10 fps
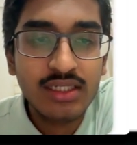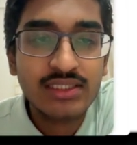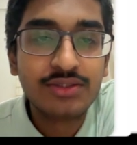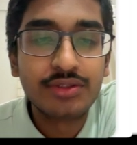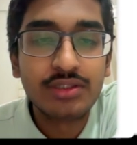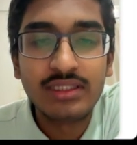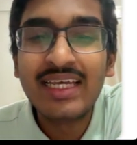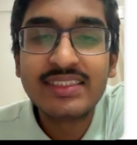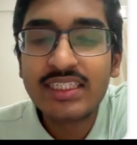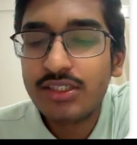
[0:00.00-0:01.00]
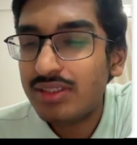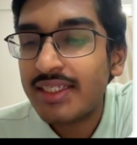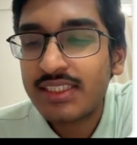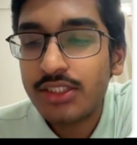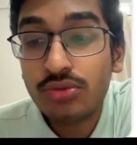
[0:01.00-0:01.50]
So let's say
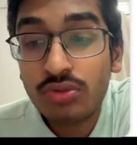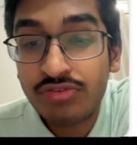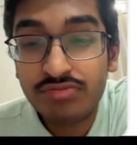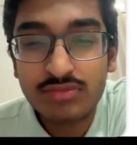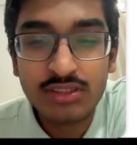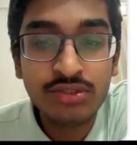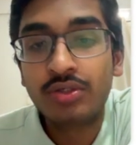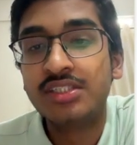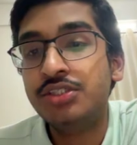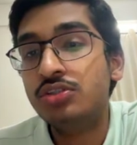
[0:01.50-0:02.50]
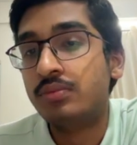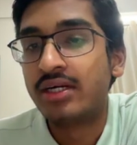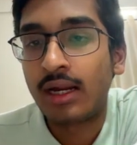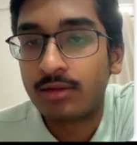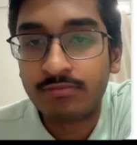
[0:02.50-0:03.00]
you assume a
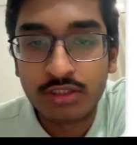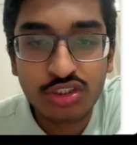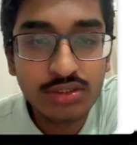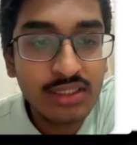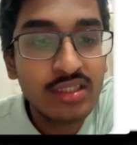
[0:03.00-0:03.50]
random function,